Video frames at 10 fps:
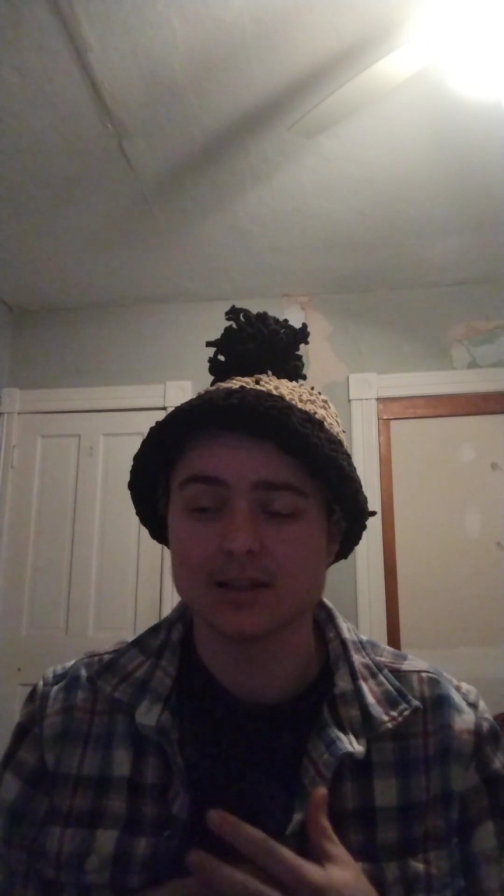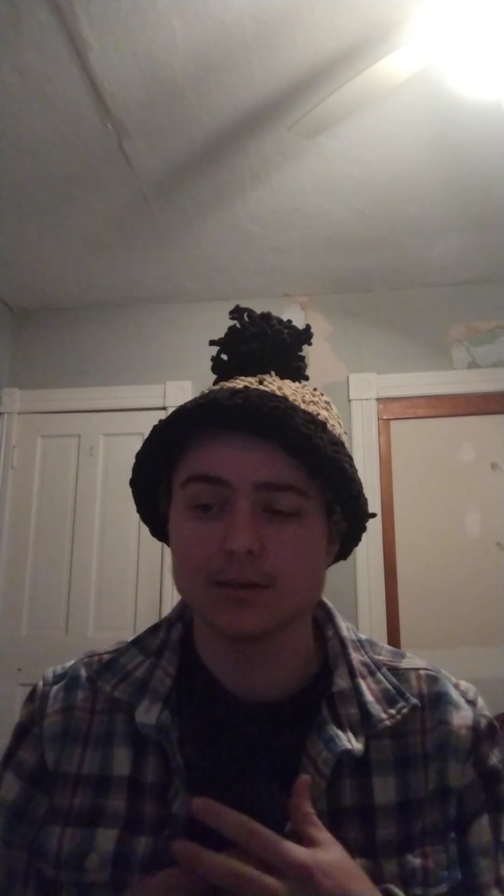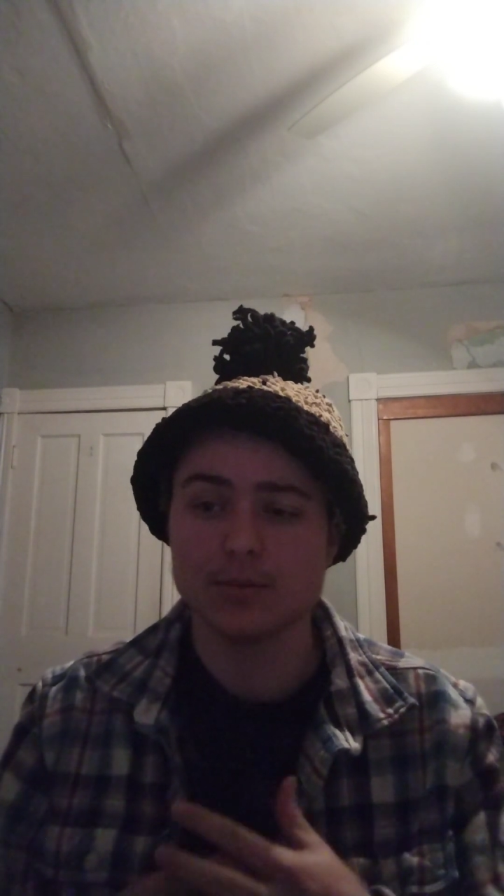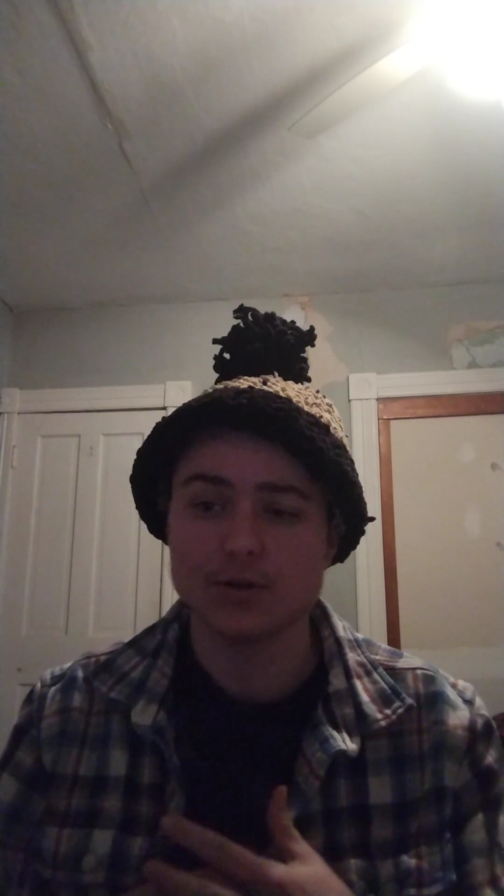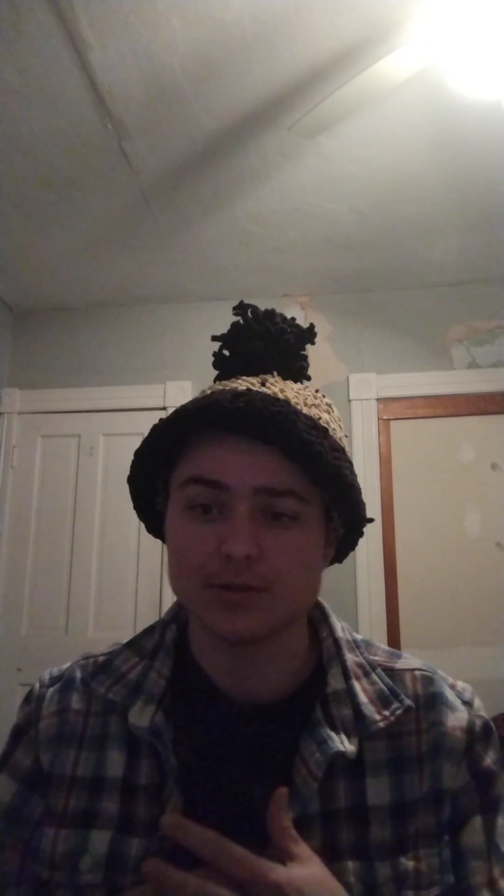and
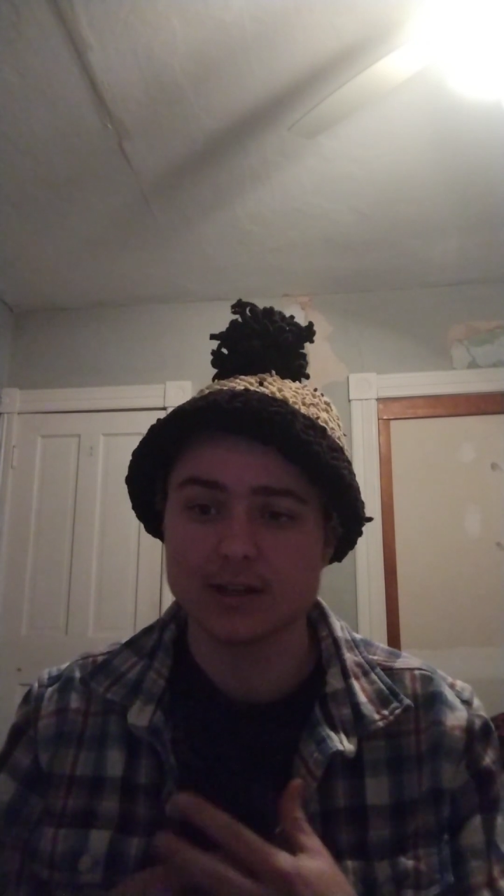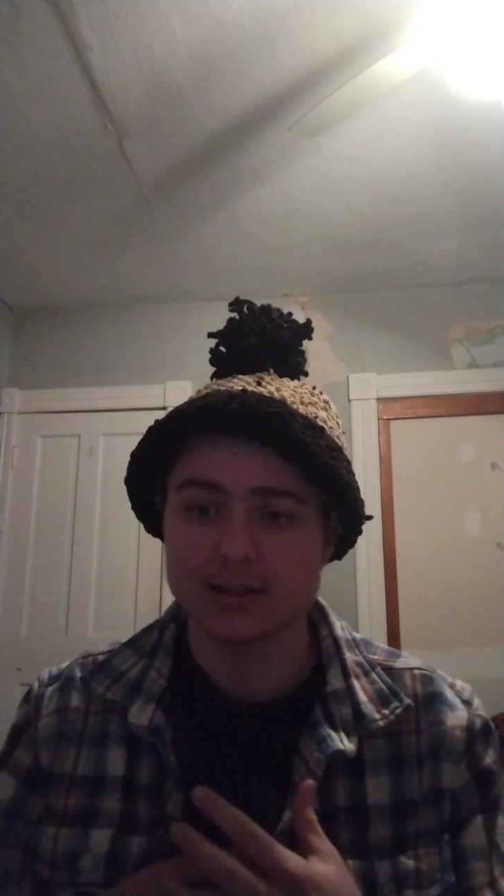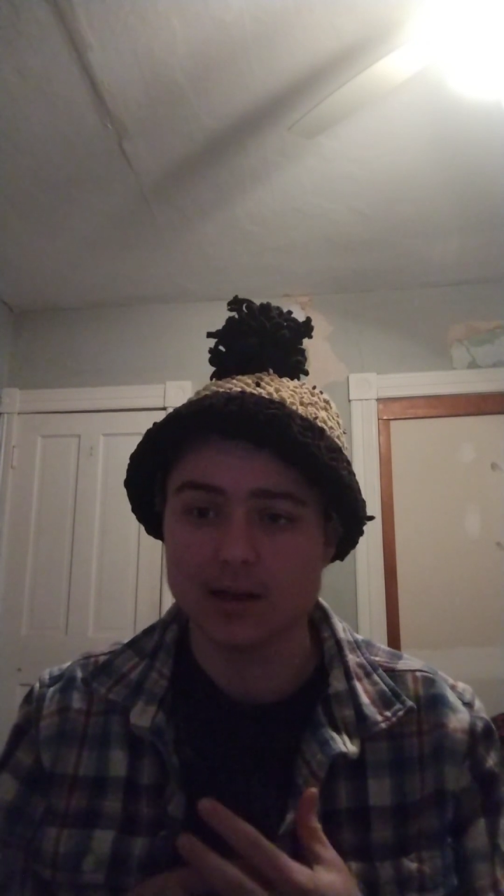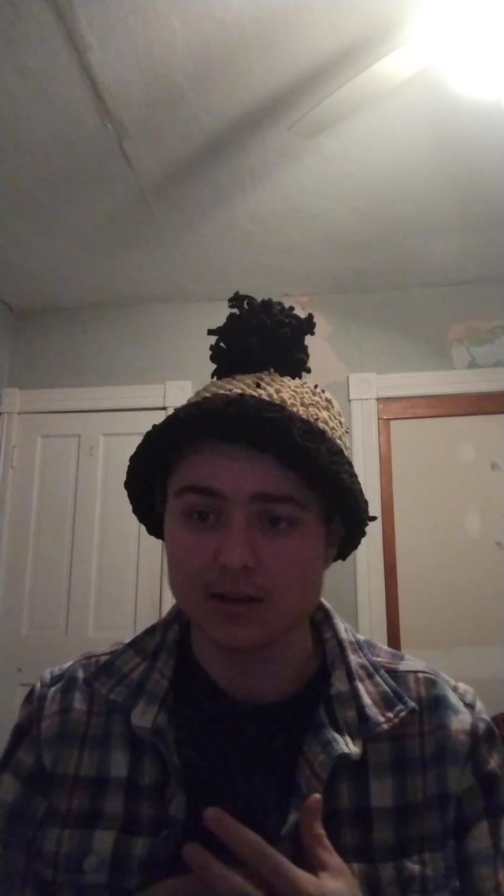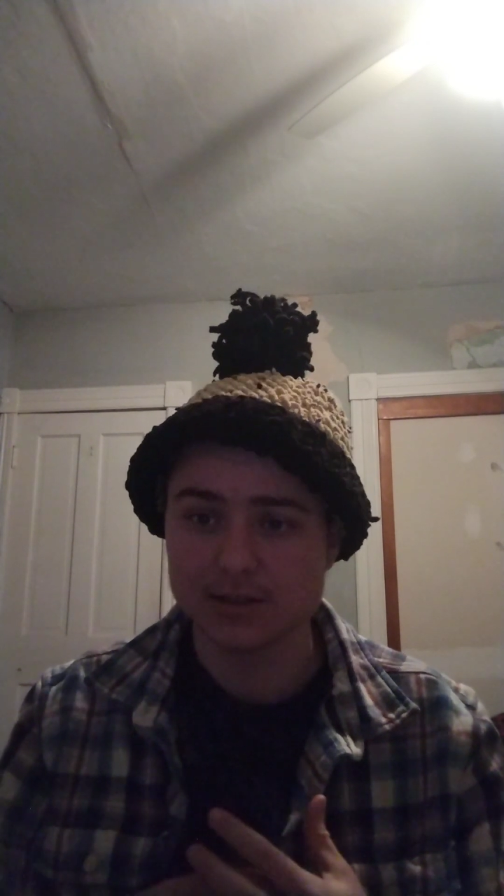computer
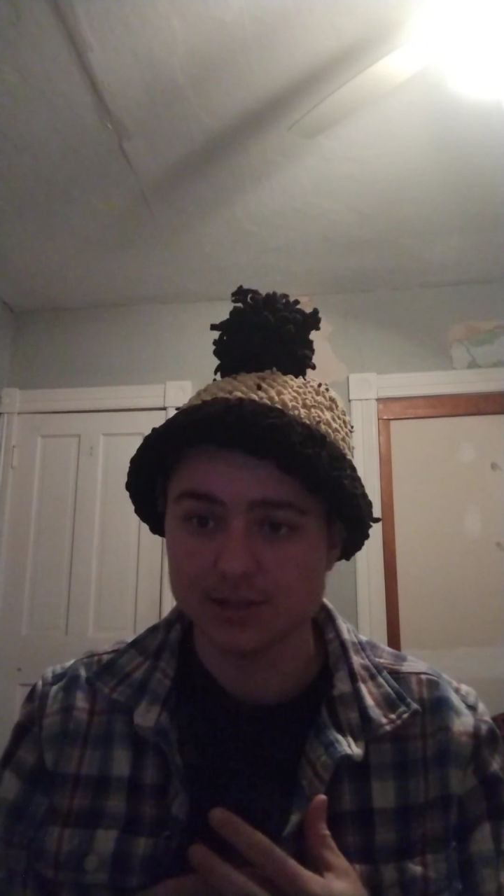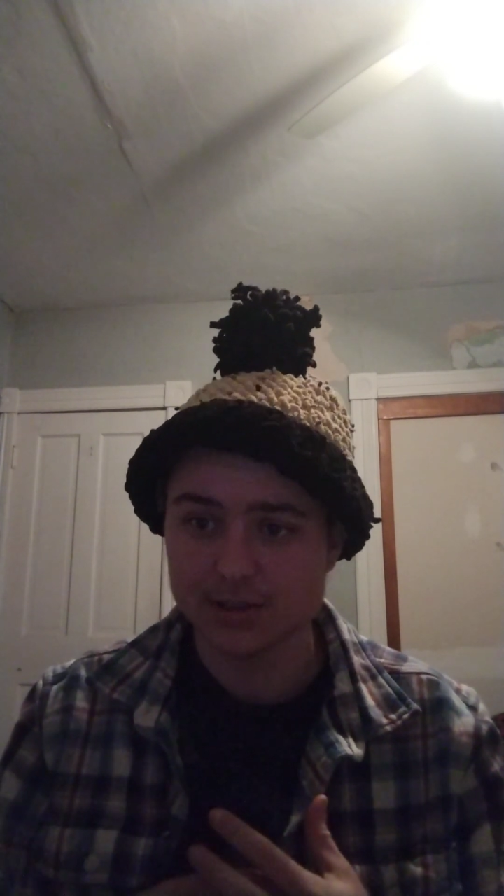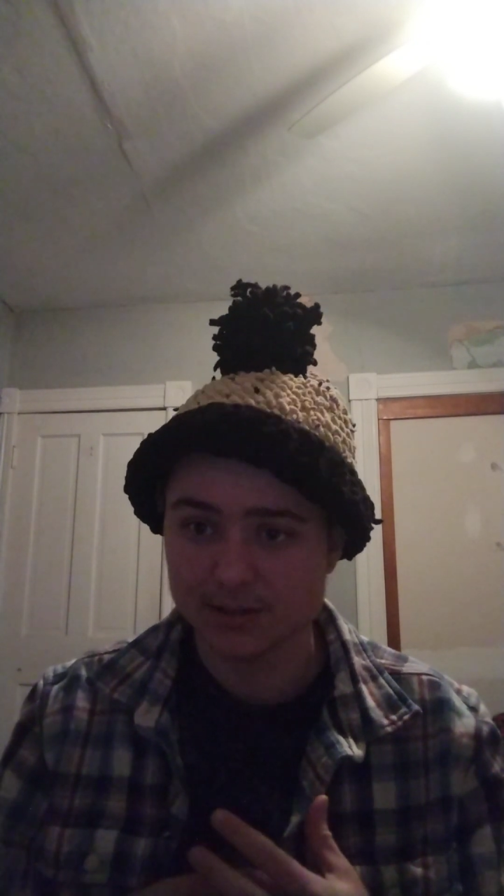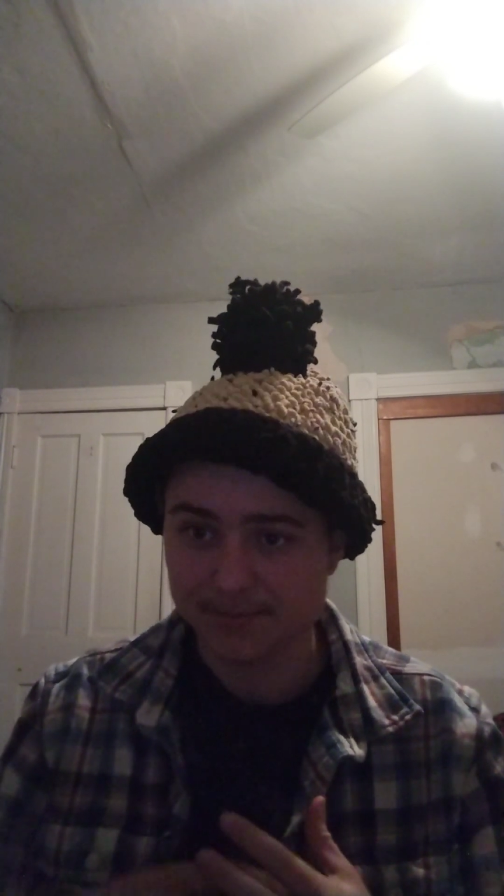technologies.